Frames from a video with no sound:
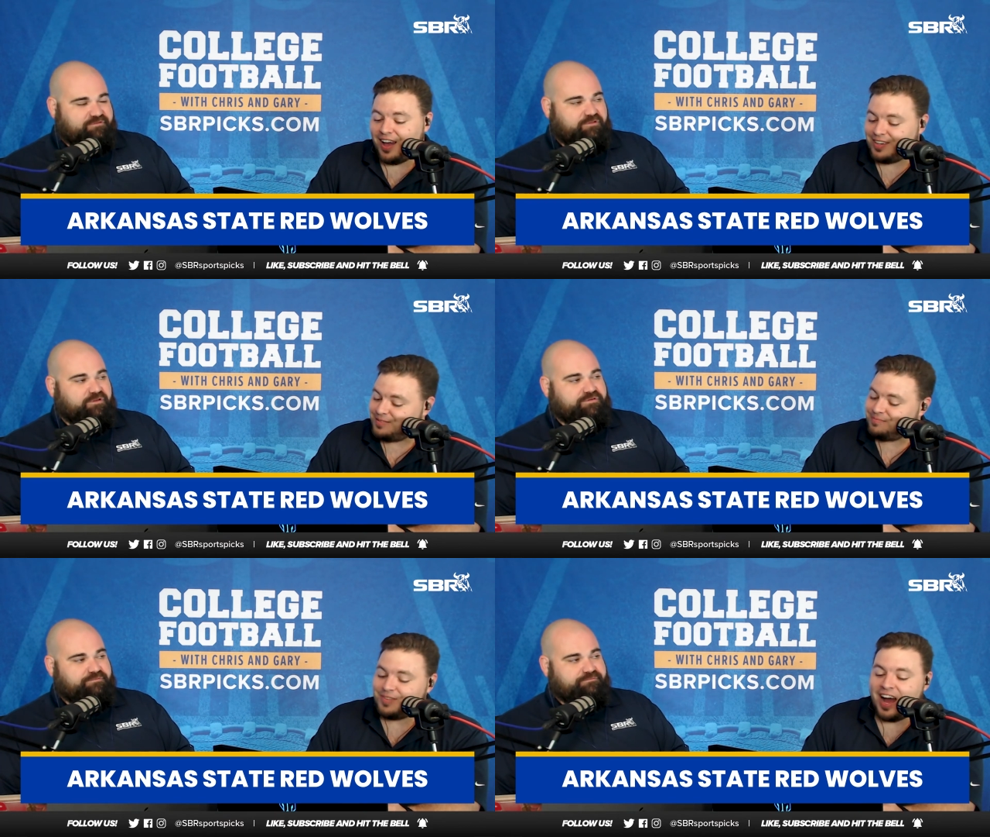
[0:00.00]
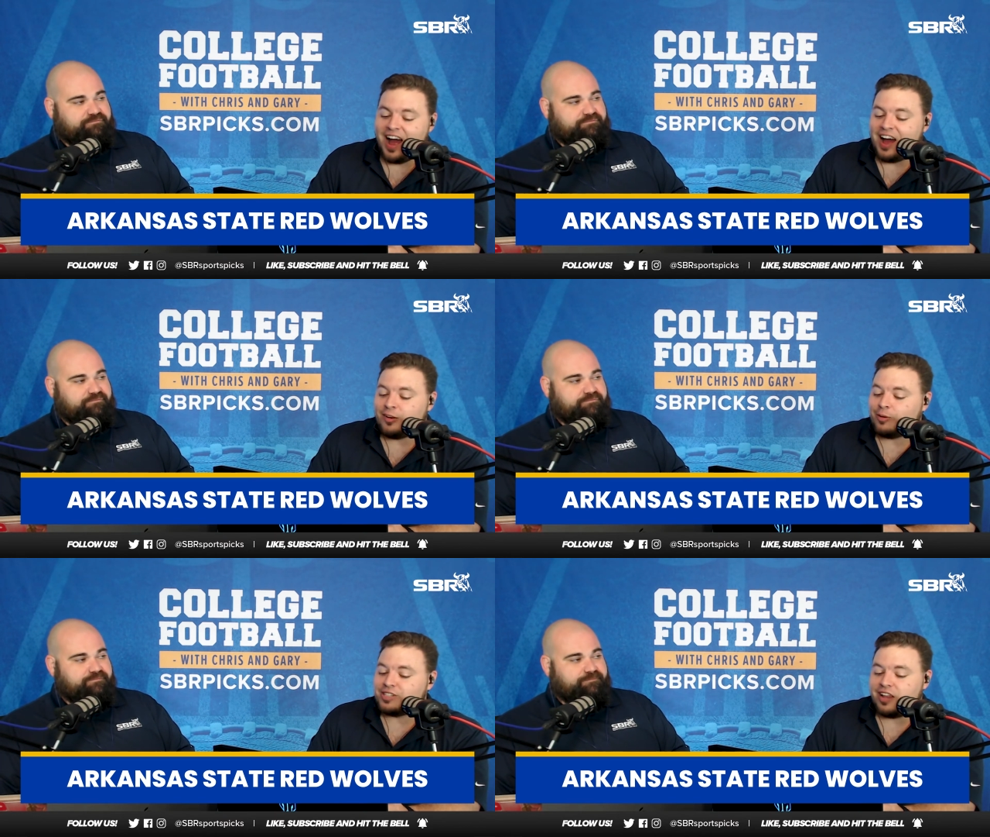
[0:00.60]
Speaker 1: looked.
Speaker 2: I
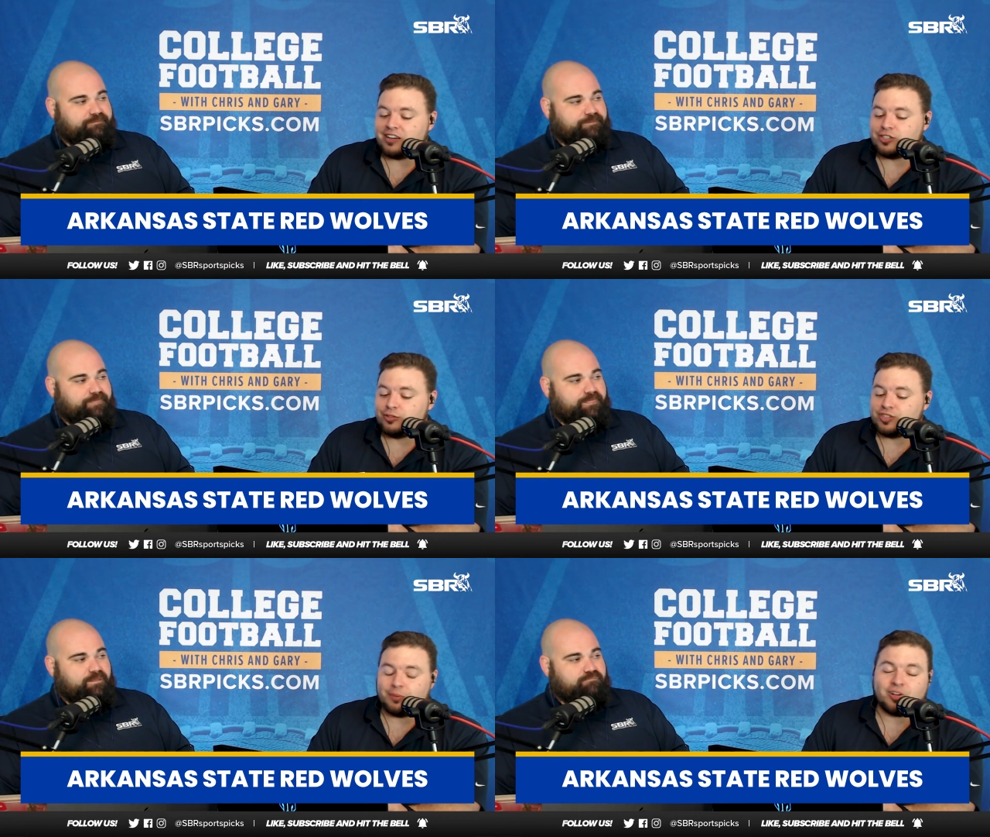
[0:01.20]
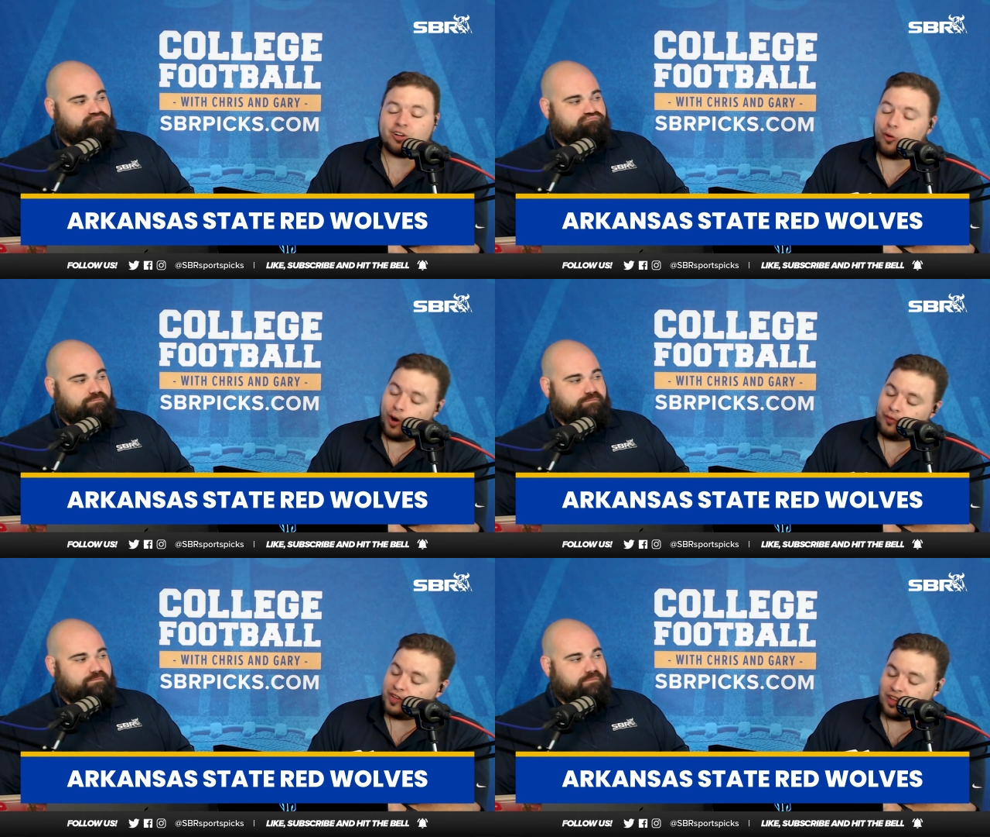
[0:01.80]
know it's a lot of juice. I'm going to go
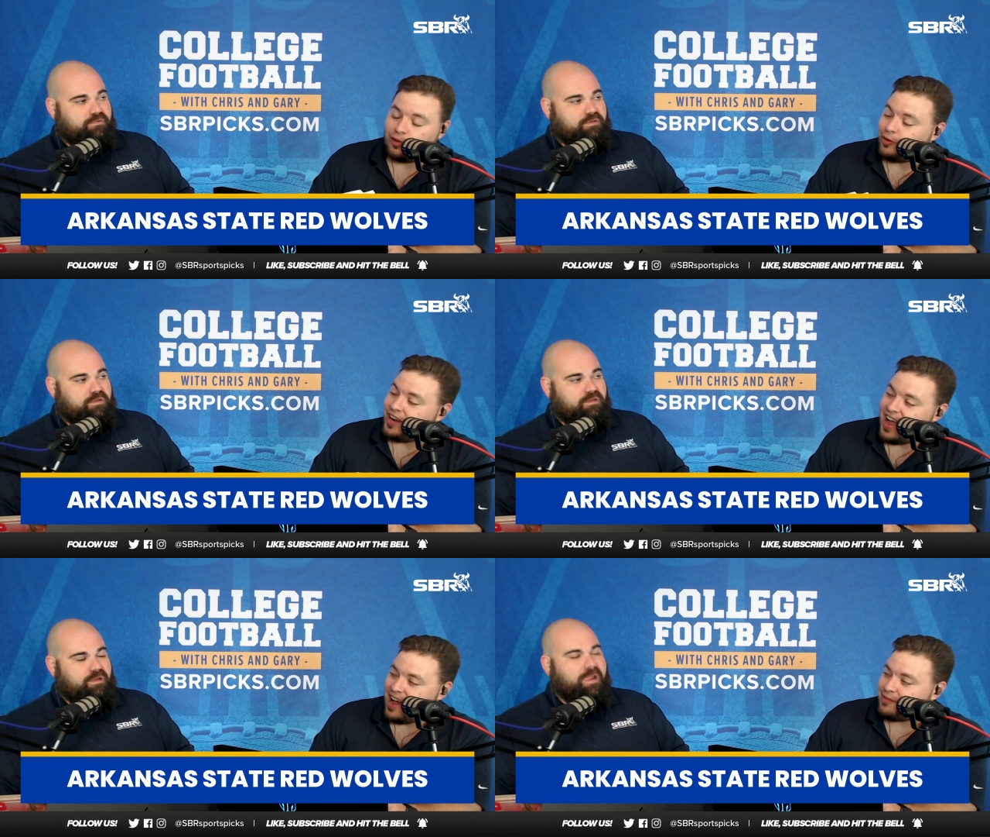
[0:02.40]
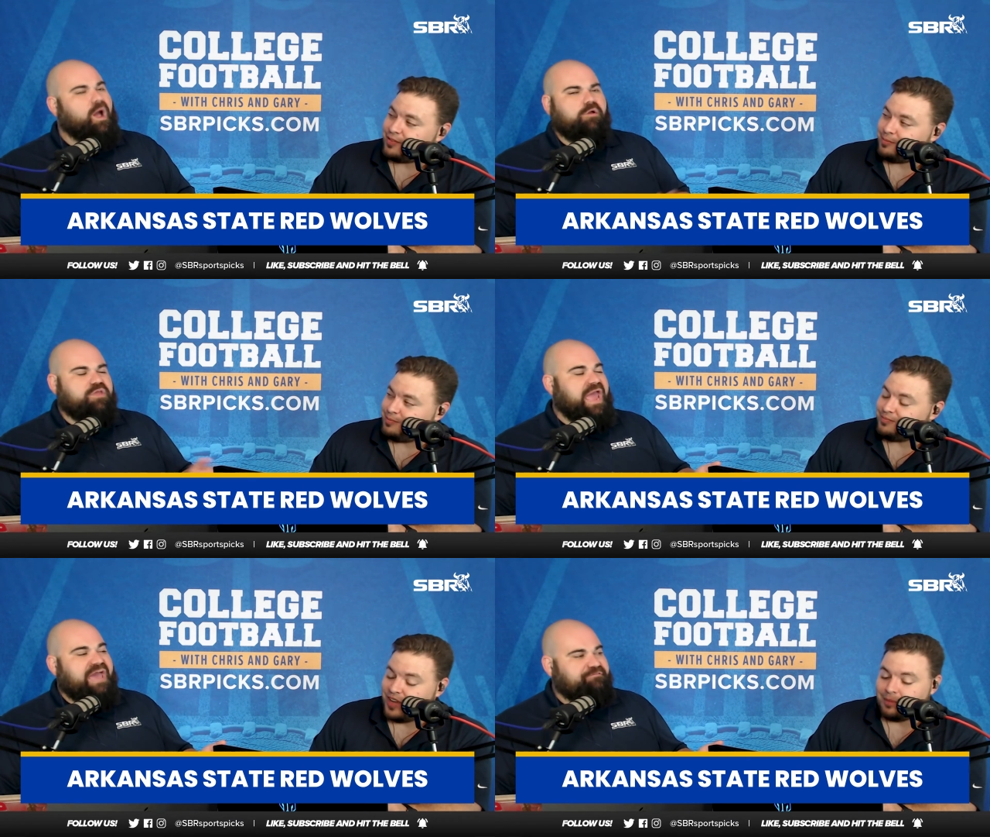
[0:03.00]
over the 3.5.
Speaker 1: Oh,
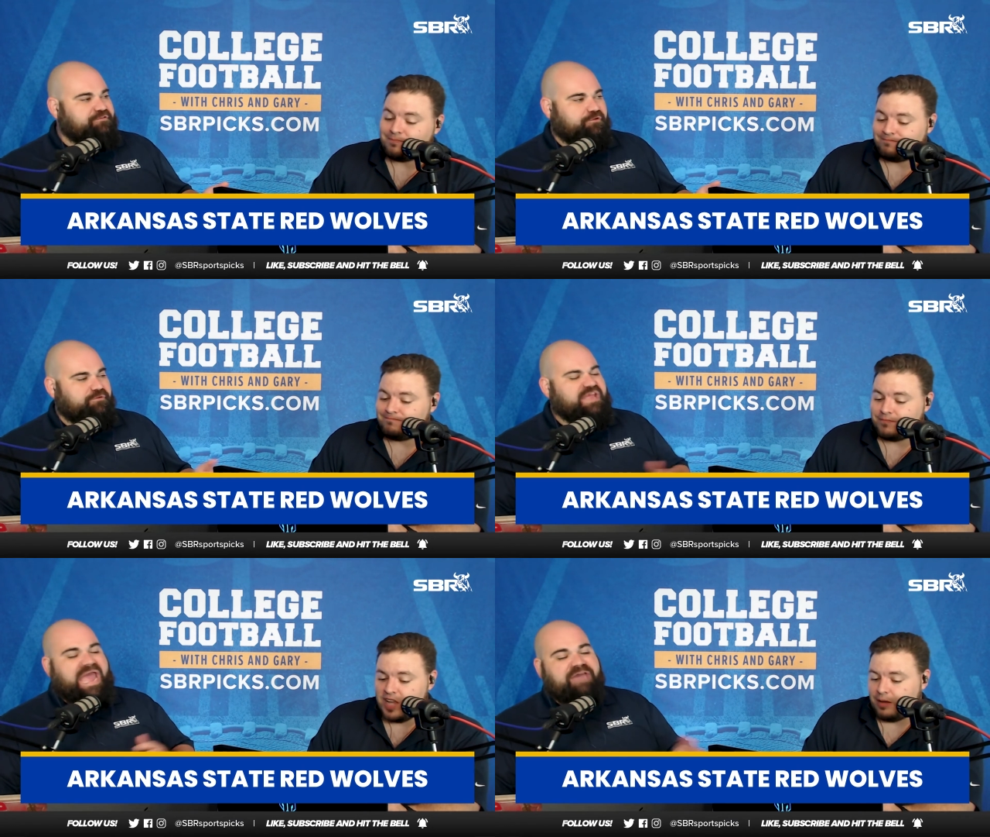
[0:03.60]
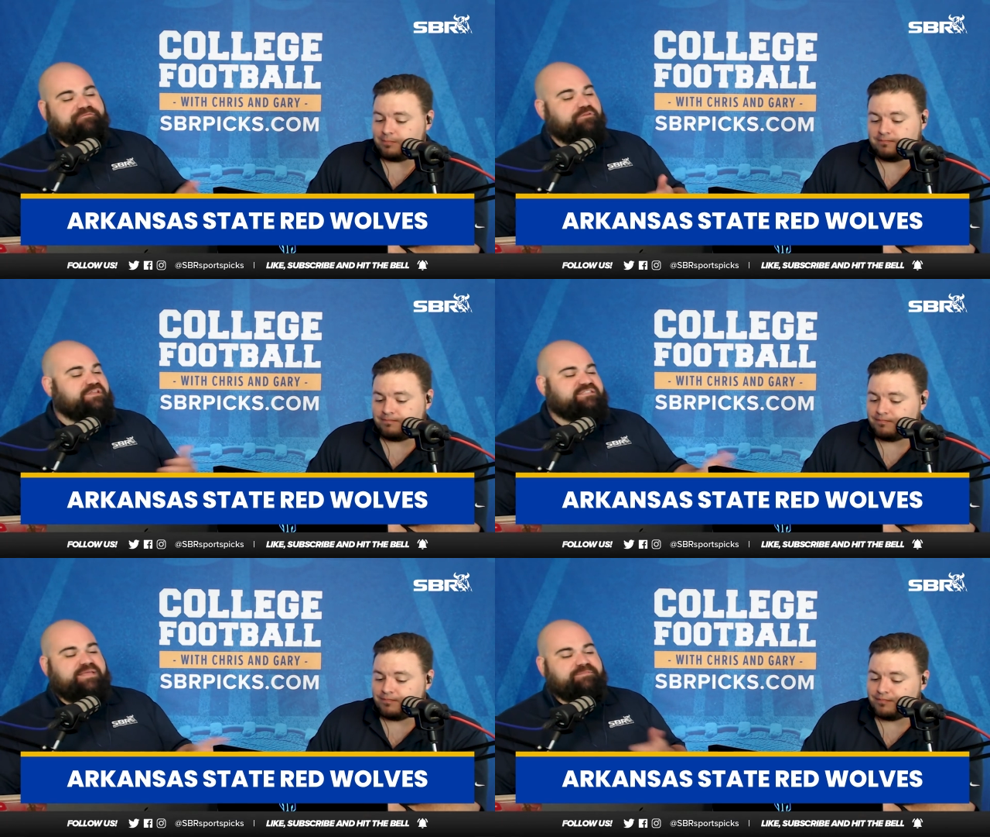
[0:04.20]
you have to. You have to.
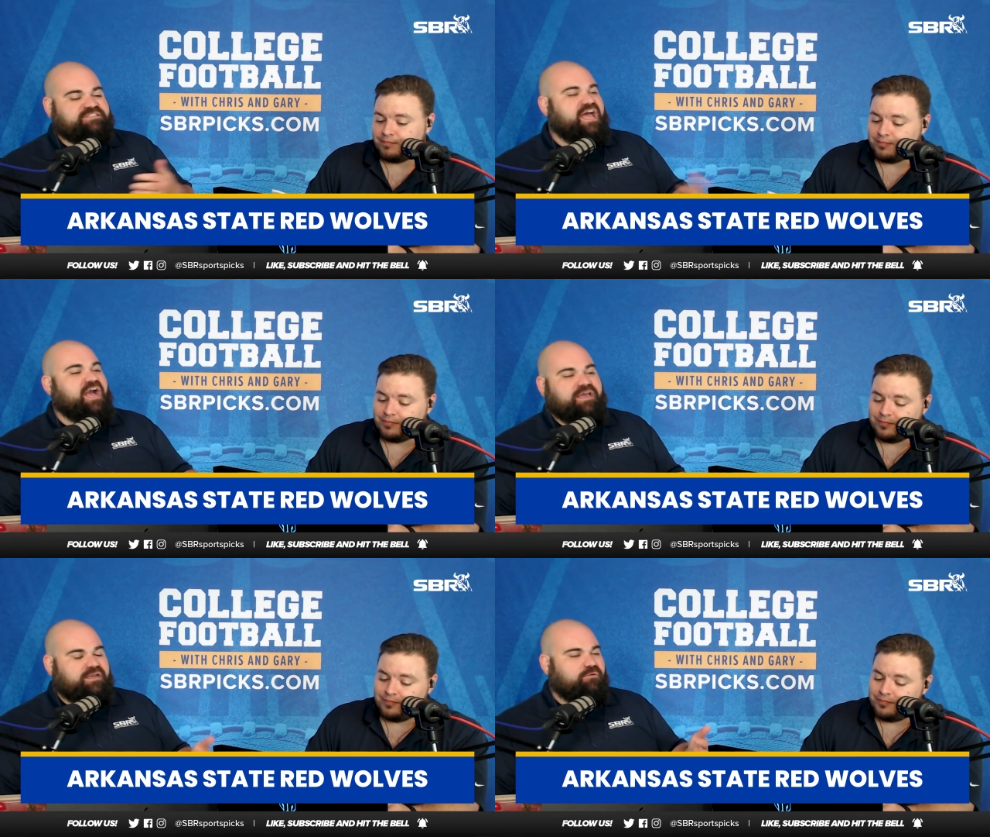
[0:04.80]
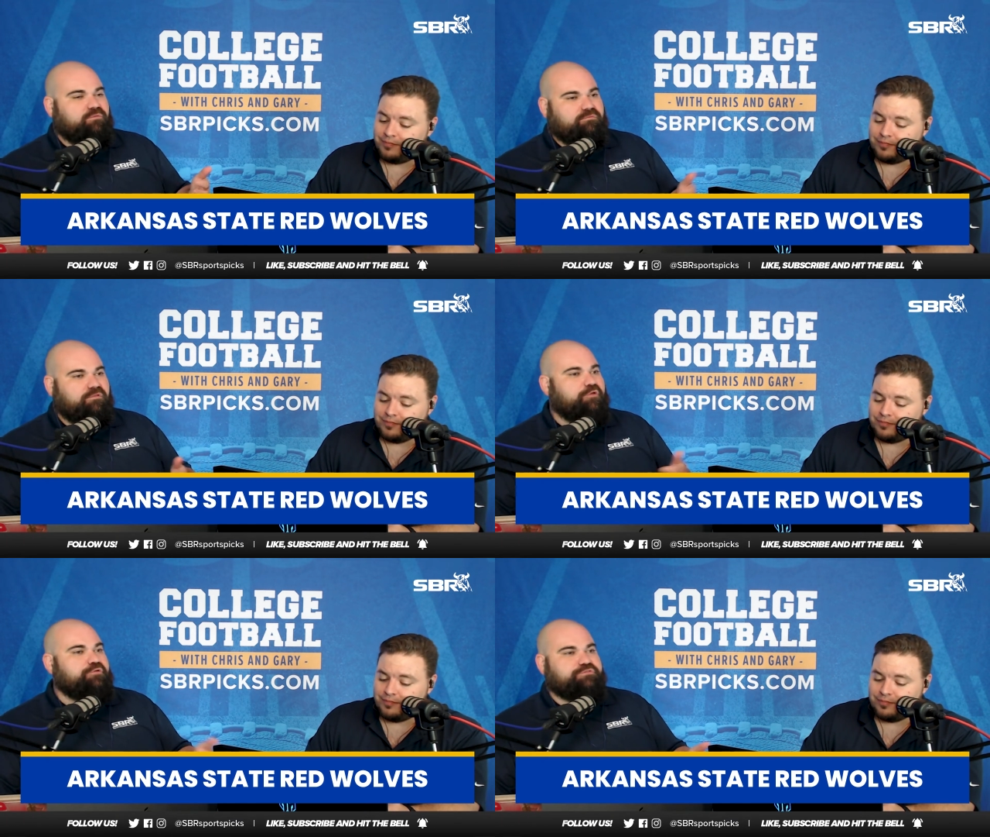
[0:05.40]
This team is not going to
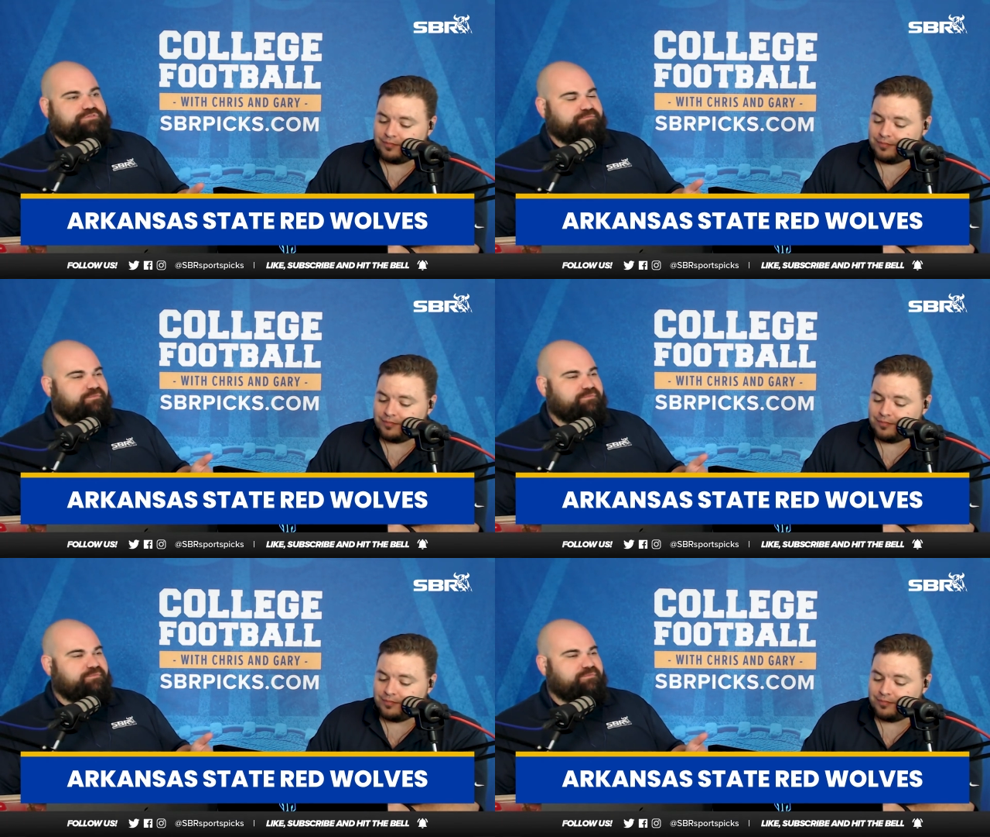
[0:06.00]
lose